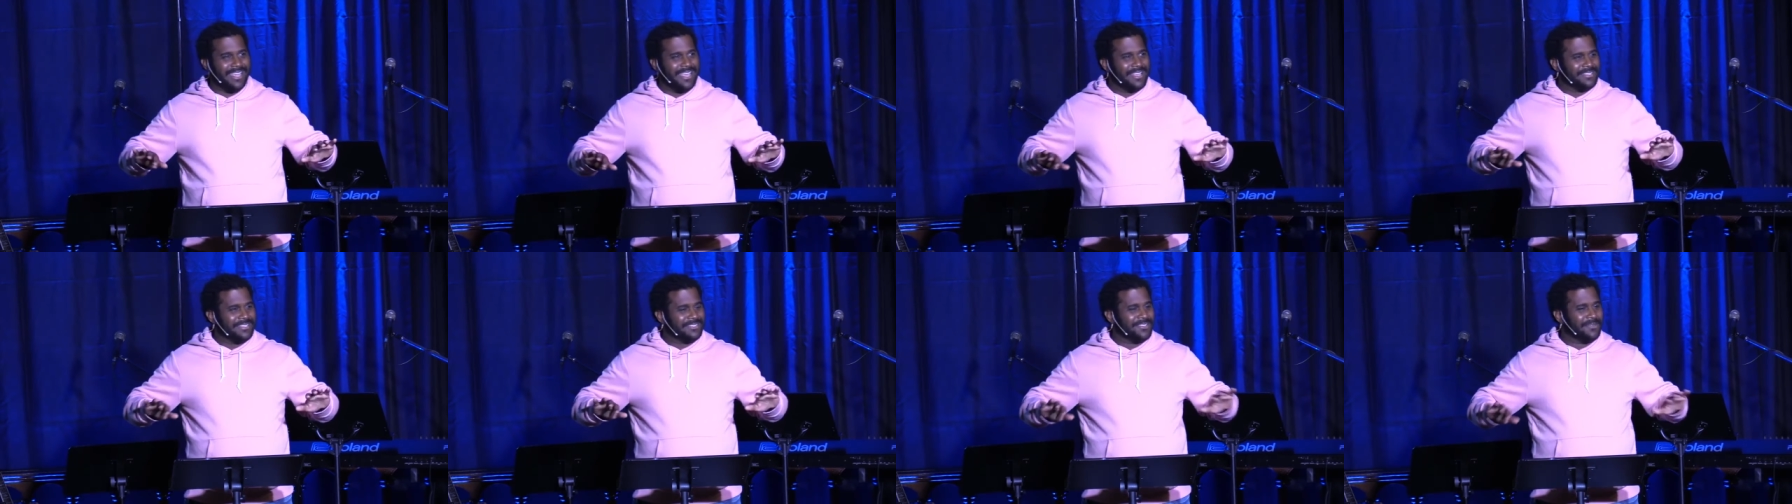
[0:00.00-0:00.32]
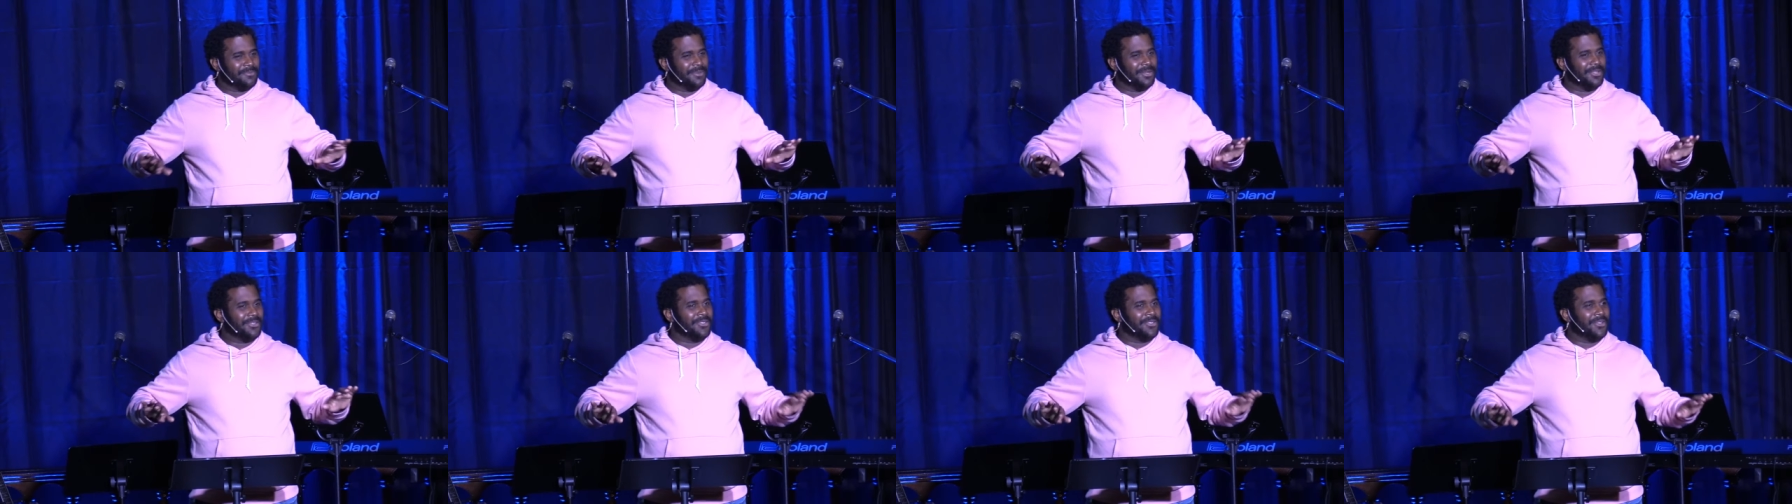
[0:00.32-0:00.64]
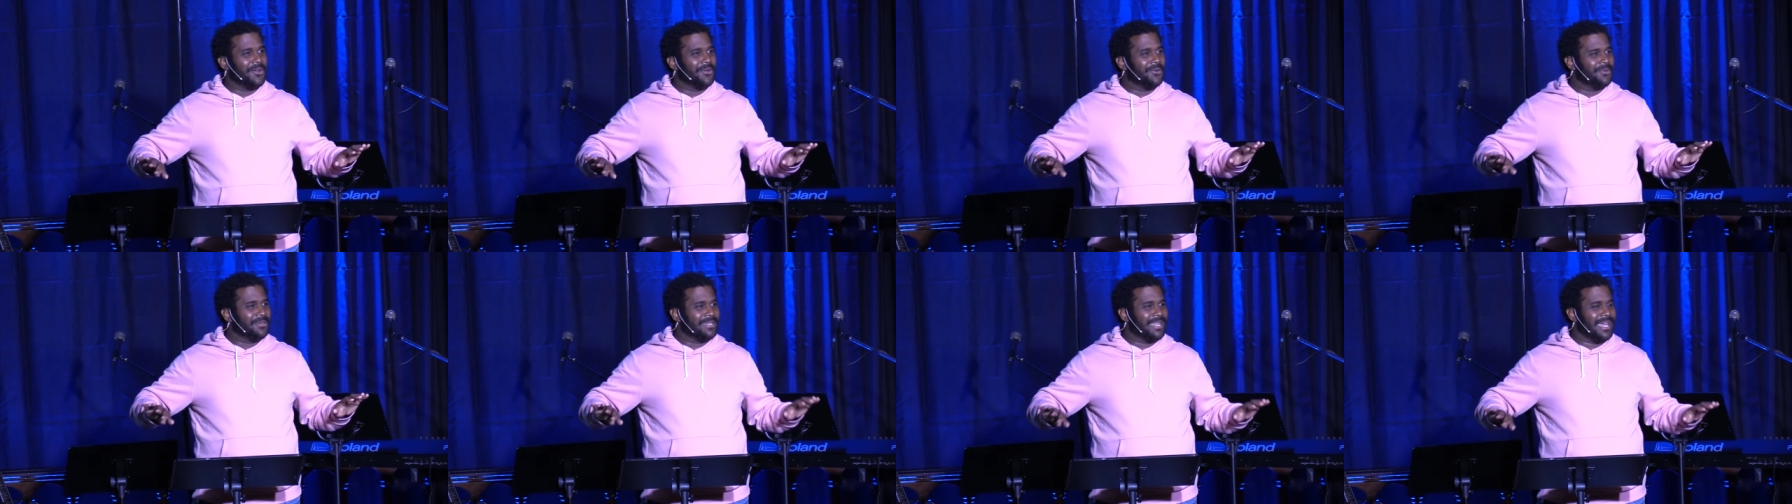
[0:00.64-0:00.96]
some
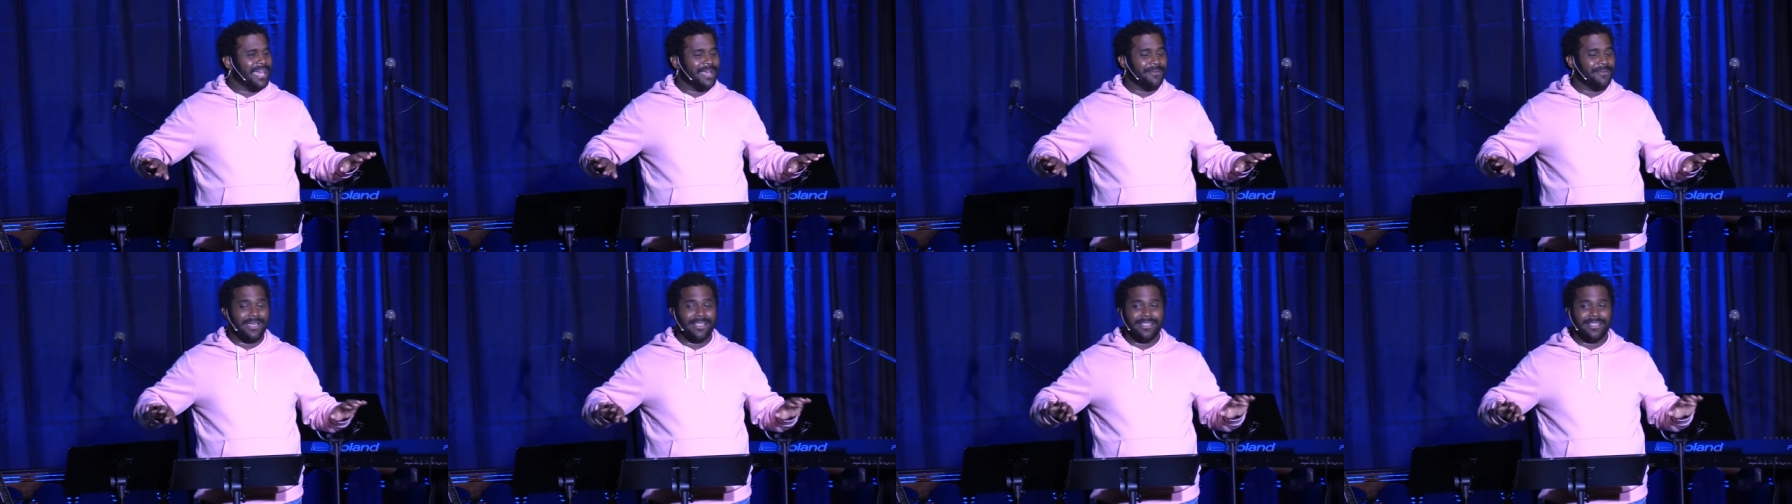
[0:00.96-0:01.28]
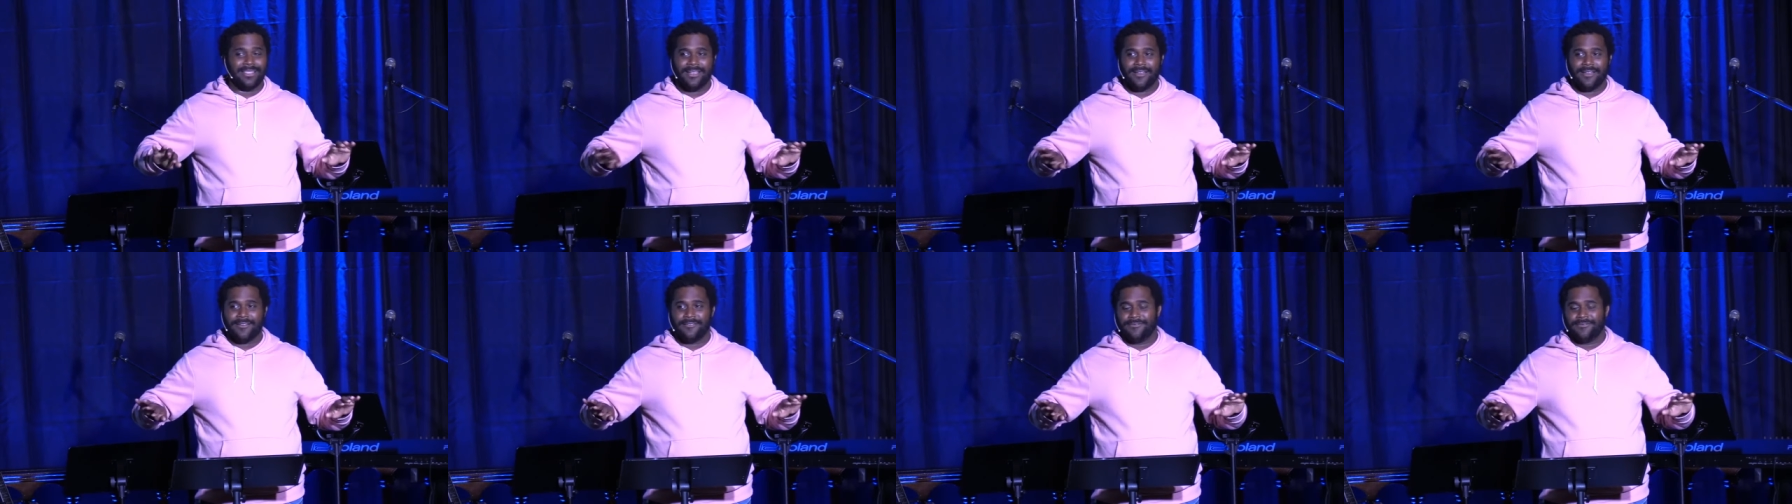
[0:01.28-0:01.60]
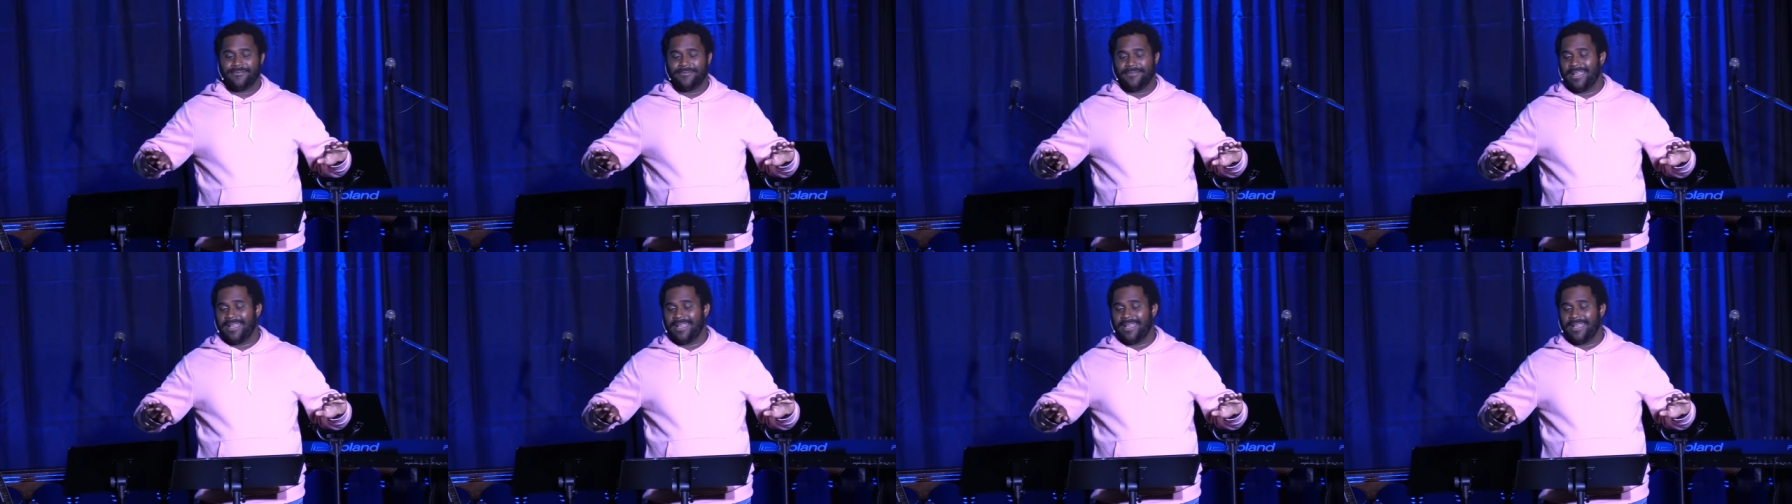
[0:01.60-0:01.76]
alone time, I love,